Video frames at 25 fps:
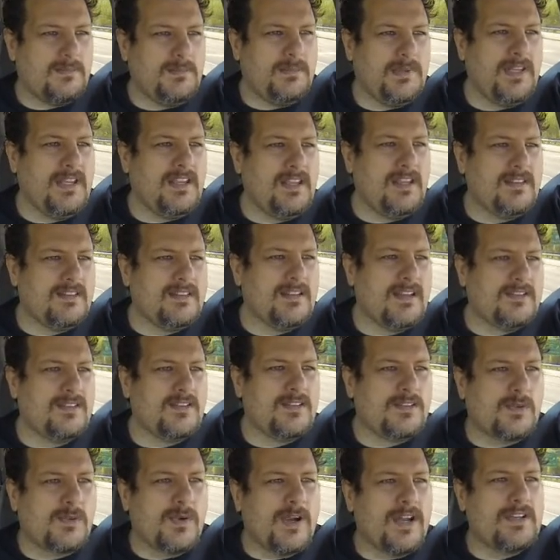being that
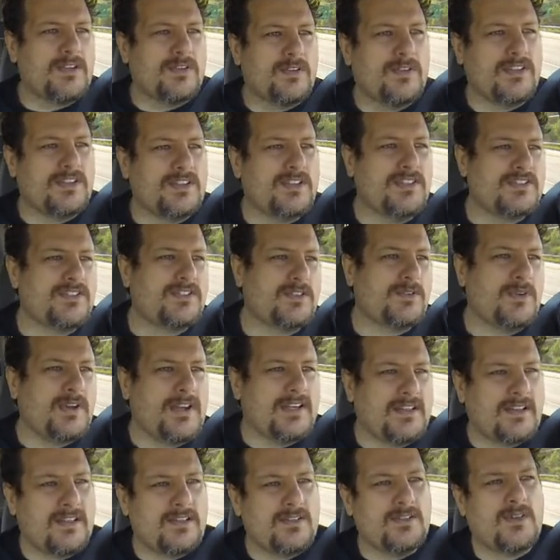the director had just
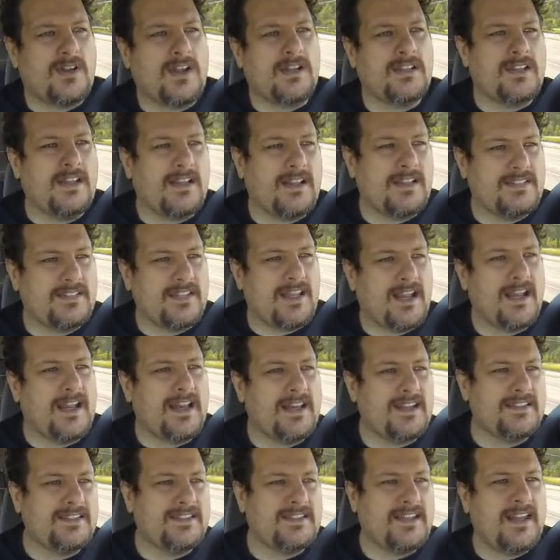directed Tron Legacy, I
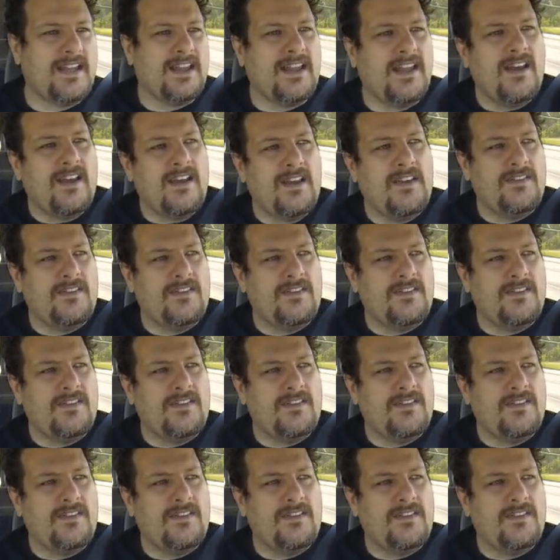gotta say